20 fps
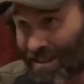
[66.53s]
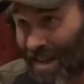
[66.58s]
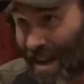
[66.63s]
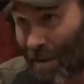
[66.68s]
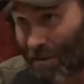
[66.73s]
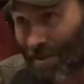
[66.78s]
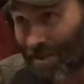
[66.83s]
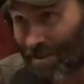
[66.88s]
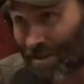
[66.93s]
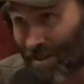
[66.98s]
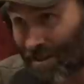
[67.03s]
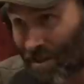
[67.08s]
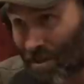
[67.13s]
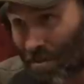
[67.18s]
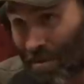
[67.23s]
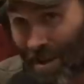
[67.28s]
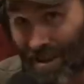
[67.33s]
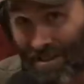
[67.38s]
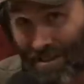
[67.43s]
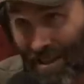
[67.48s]
a snap decision
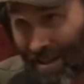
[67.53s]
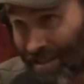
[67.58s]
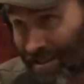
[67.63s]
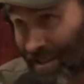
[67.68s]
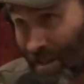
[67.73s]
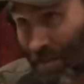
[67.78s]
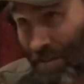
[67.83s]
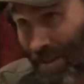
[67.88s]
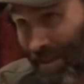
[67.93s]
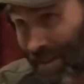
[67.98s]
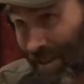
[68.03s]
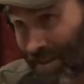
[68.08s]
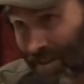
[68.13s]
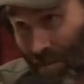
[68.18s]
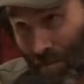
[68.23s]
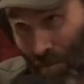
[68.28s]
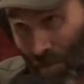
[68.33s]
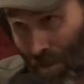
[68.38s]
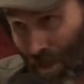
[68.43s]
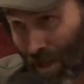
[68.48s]
based on something that
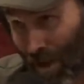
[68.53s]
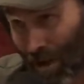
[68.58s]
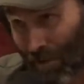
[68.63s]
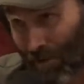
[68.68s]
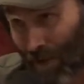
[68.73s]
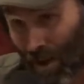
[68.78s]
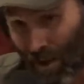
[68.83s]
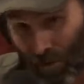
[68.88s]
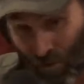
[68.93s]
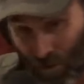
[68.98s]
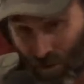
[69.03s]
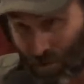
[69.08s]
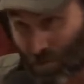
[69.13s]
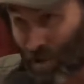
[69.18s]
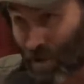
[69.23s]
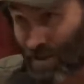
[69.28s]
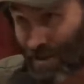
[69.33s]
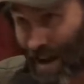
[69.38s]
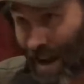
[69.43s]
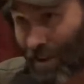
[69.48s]
someone with a lot of followers
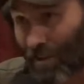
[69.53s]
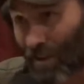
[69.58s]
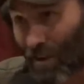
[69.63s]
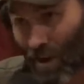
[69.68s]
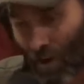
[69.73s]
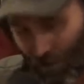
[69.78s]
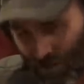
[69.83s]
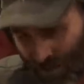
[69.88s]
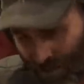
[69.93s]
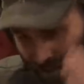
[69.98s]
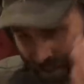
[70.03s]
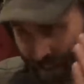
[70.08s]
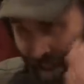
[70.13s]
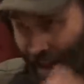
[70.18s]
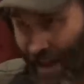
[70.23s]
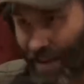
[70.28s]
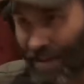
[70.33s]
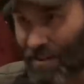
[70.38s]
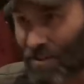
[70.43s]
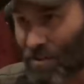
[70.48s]
puts out there. All of a sudden,
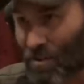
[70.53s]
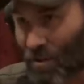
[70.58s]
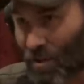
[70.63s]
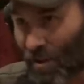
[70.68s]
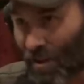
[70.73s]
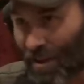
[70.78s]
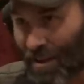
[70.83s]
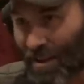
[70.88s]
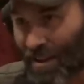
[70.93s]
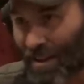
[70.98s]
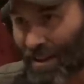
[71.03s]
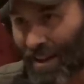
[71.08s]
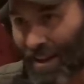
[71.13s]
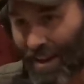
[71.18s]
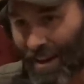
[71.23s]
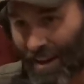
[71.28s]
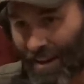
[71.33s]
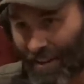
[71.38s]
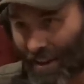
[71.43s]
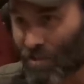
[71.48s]
that is your
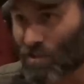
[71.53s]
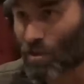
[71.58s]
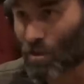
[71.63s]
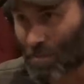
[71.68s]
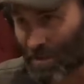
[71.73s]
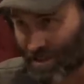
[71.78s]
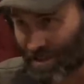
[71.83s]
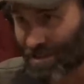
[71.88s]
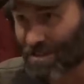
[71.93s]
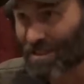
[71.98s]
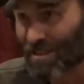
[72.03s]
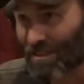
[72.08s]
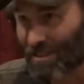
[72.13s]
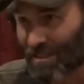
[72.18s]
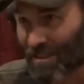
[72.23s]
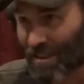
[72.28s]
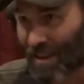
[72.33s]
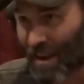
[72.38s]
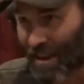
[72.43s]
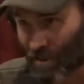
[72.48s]
uh, that's your position
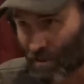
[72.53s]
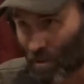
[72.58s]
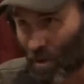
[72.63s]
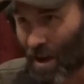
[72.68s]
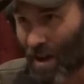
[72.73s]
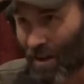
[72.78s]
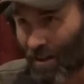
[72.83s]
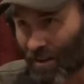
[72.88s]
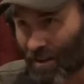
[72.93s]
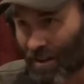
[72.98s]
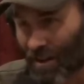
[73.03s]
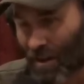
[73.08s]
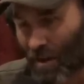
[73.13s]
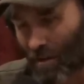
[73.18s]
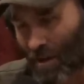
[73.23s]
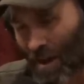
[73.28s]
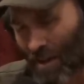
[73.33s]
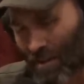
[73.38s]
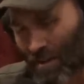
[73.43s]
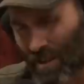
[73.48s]
as well,
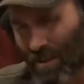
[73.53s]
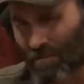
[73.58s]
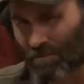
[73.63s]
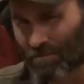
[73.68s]
rather